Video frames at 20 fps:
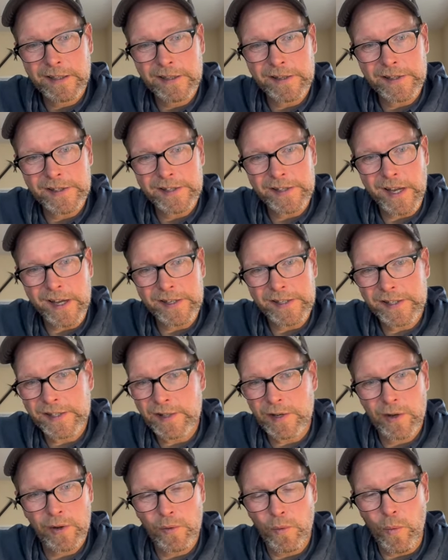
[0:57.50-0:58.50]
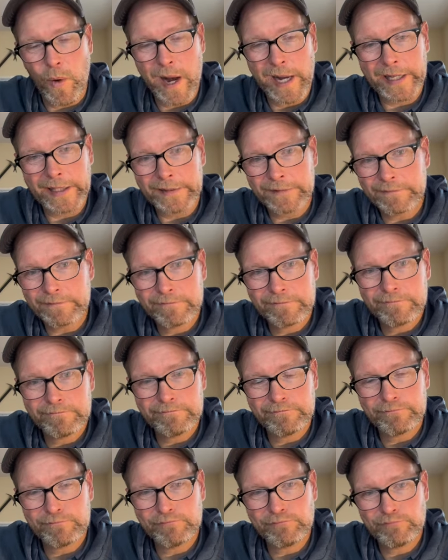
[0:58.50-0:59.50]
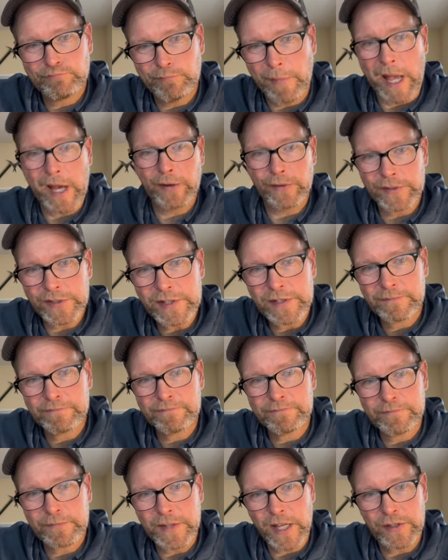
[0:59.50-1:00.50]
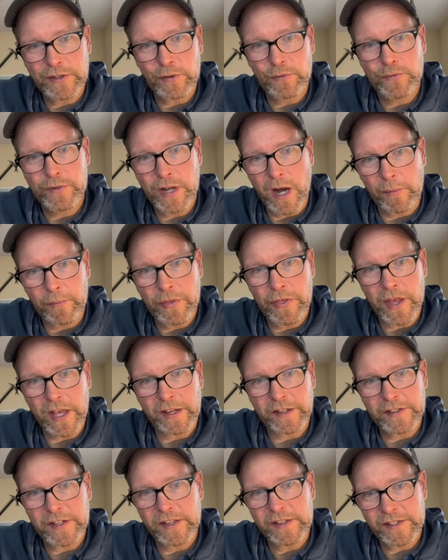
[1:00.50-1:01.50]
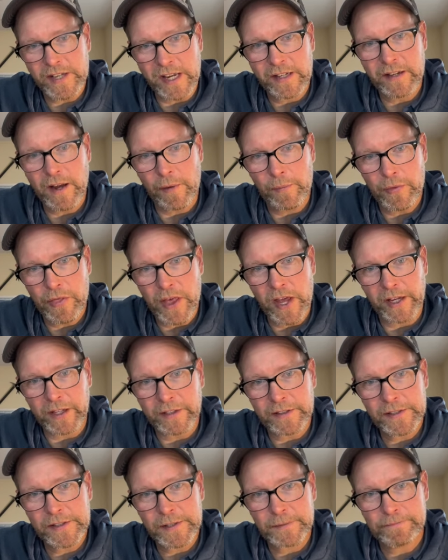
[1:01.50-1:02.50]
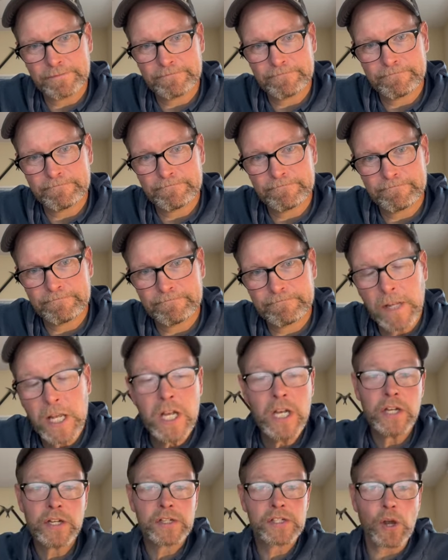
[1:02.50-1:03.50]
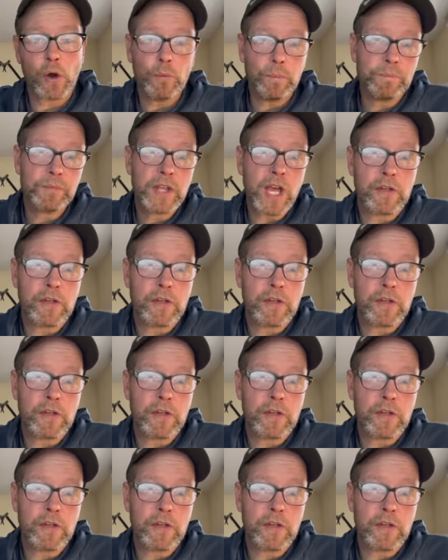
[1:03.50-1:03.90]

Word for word: Cis, white, males that do dumb things and say dumb things. So the